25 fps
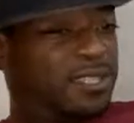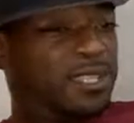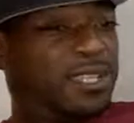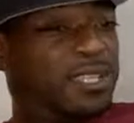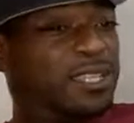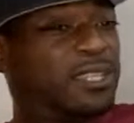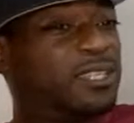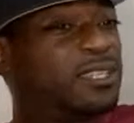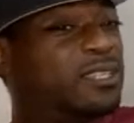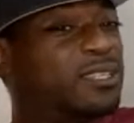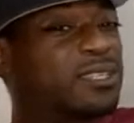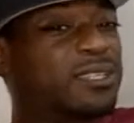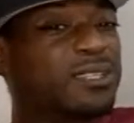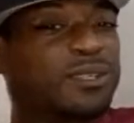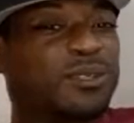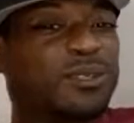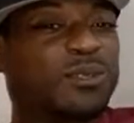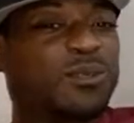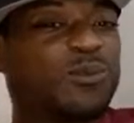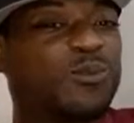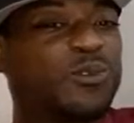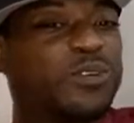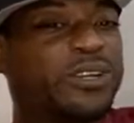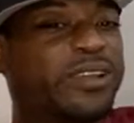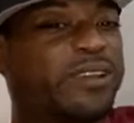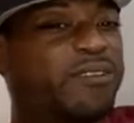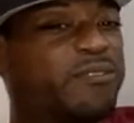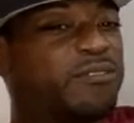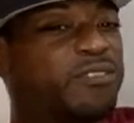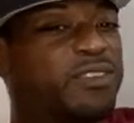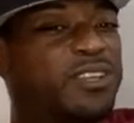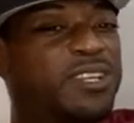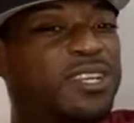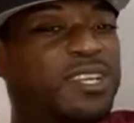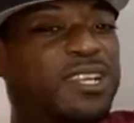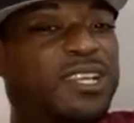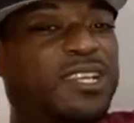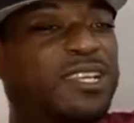Then whatever
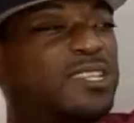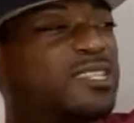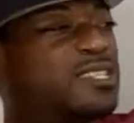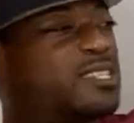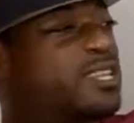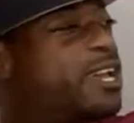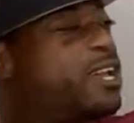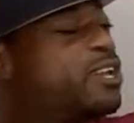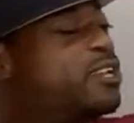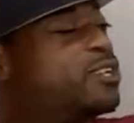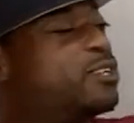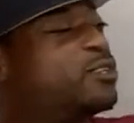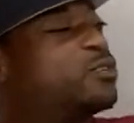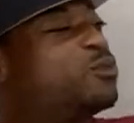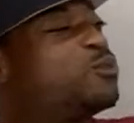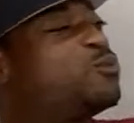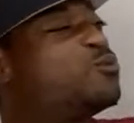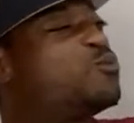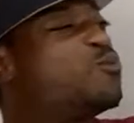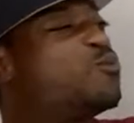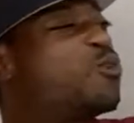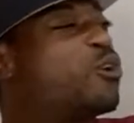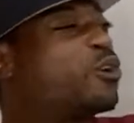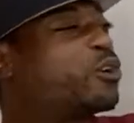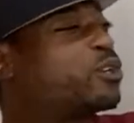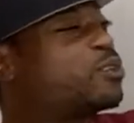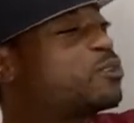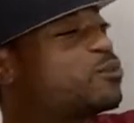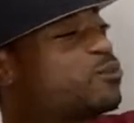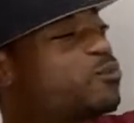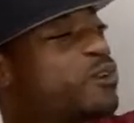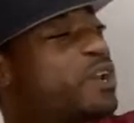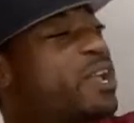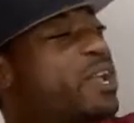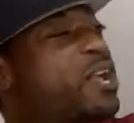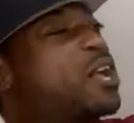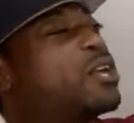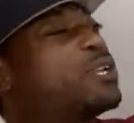it is that you're
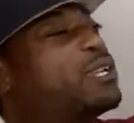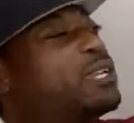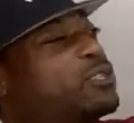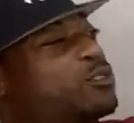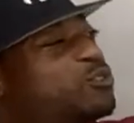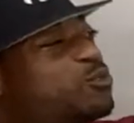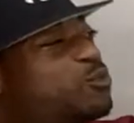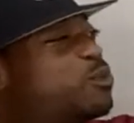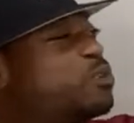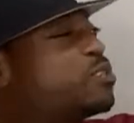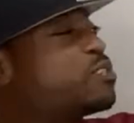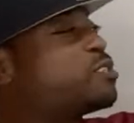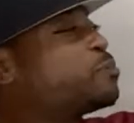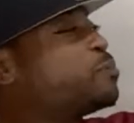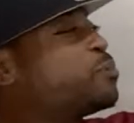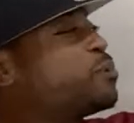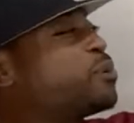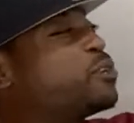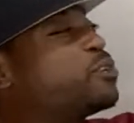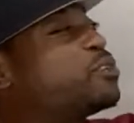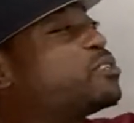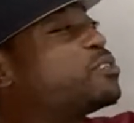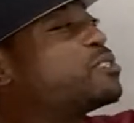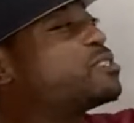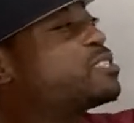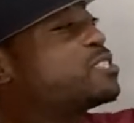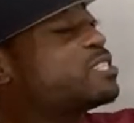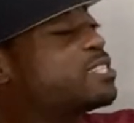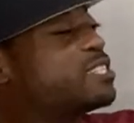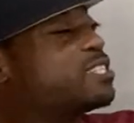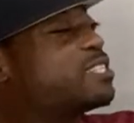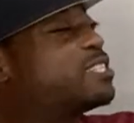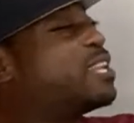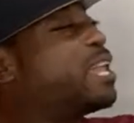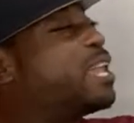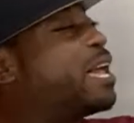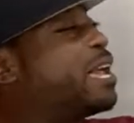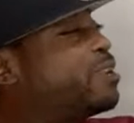walking around that you're experiencing
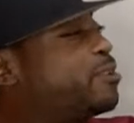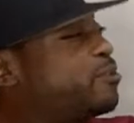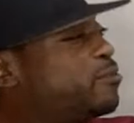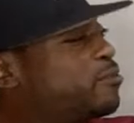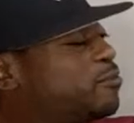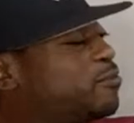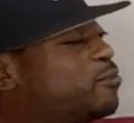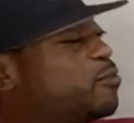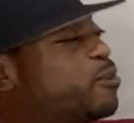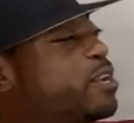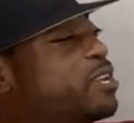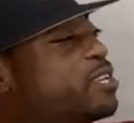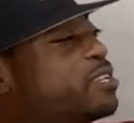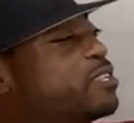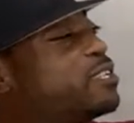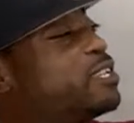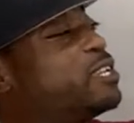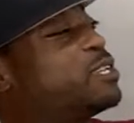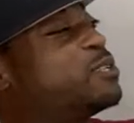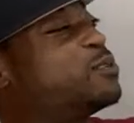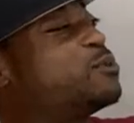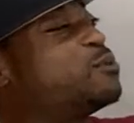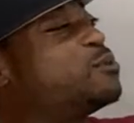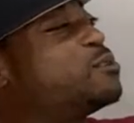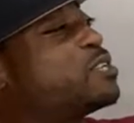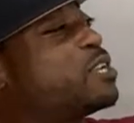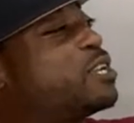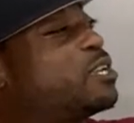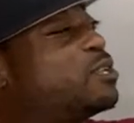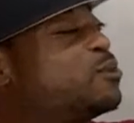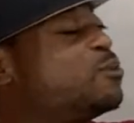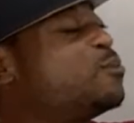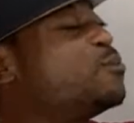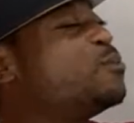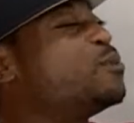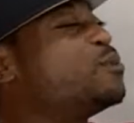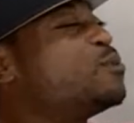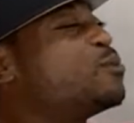in life, right? Like you
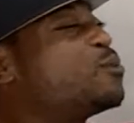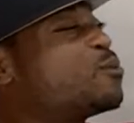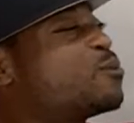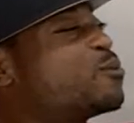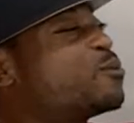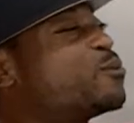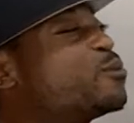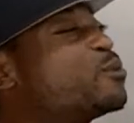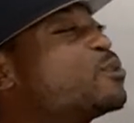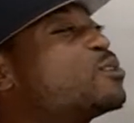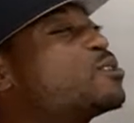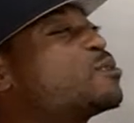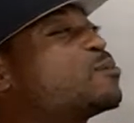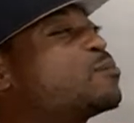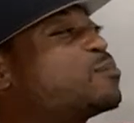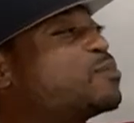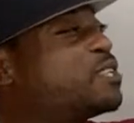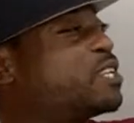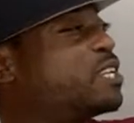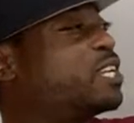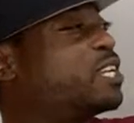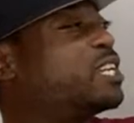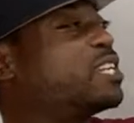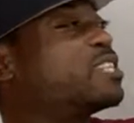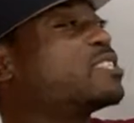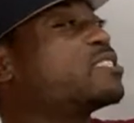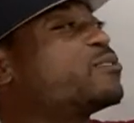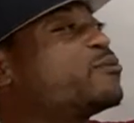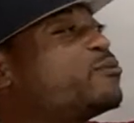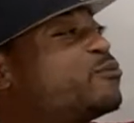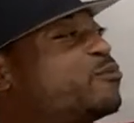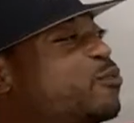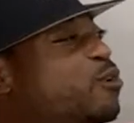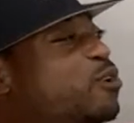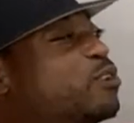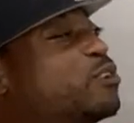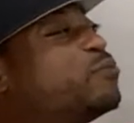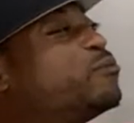said, you've been doing some things and
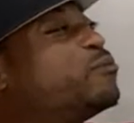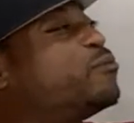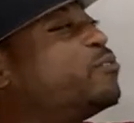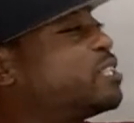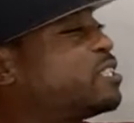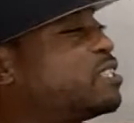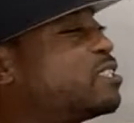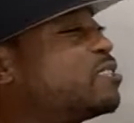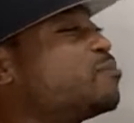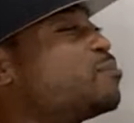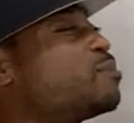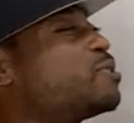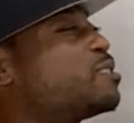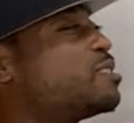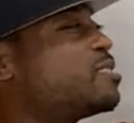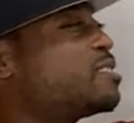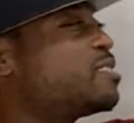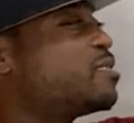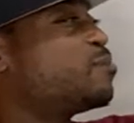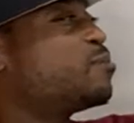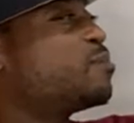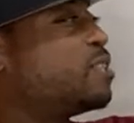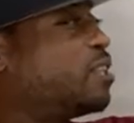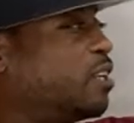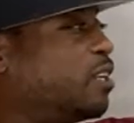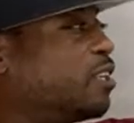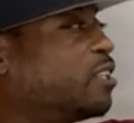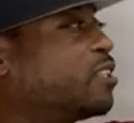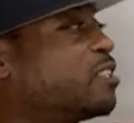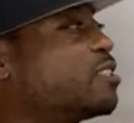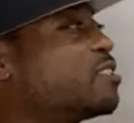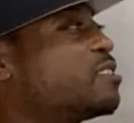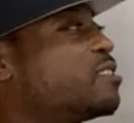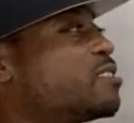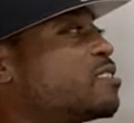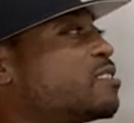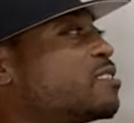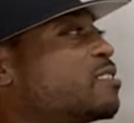falling victim to some
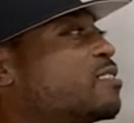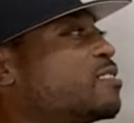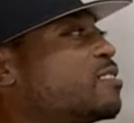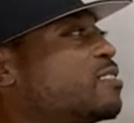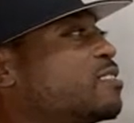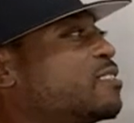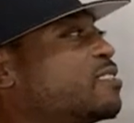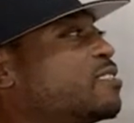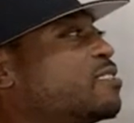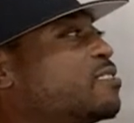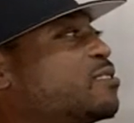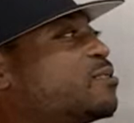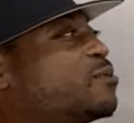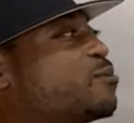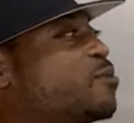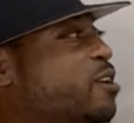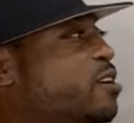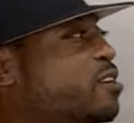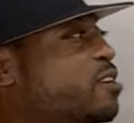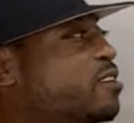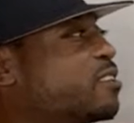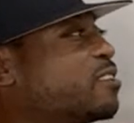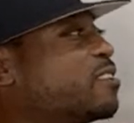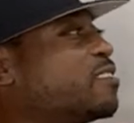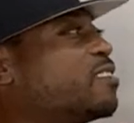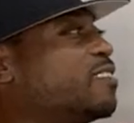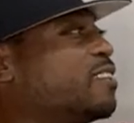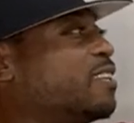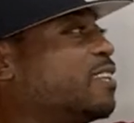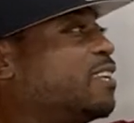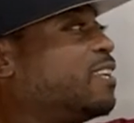things, right?